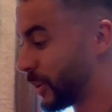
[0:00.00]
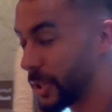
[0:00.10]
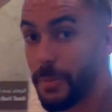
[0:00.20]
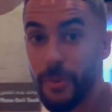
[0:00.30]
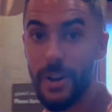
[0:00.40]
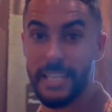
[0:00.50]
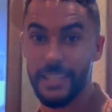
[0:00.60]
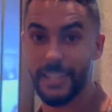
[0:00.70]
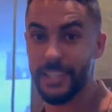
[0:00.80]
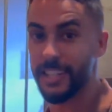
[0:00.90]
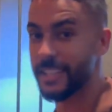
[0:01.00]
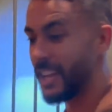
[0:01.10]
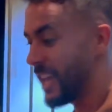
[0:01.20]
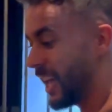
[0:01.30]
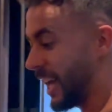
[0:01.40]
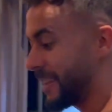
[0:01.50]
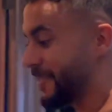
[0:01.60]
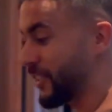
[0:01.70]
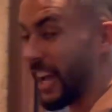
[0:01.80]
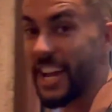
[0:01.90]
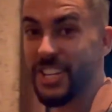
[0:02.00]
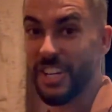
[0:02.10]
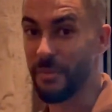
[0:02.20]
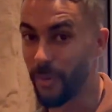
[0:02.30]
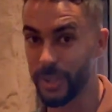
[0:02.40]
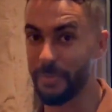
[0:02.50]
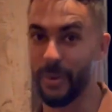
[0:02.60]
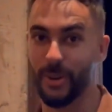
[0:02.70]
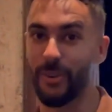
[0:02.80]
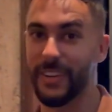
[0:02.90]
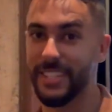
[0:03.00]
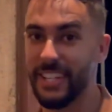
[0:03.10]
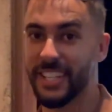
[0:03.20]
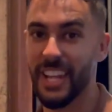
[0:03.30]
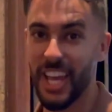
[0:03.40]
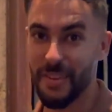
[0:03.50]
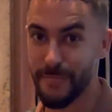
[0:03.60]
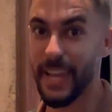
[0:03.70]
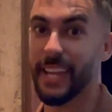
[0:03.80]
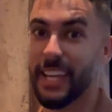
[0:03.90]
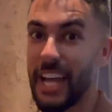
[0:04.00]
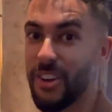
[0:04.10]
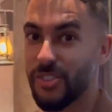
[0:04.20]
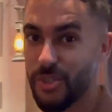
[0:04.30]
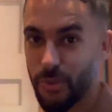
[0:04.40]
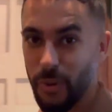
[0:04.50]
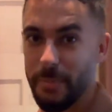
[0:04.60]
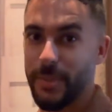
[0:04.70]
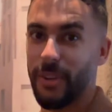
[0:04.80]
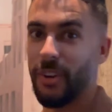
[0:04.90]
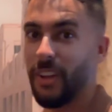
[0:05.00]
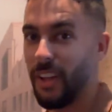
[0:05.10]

multiple residencies, have cash in multiple currencies, bank accounts, crypto,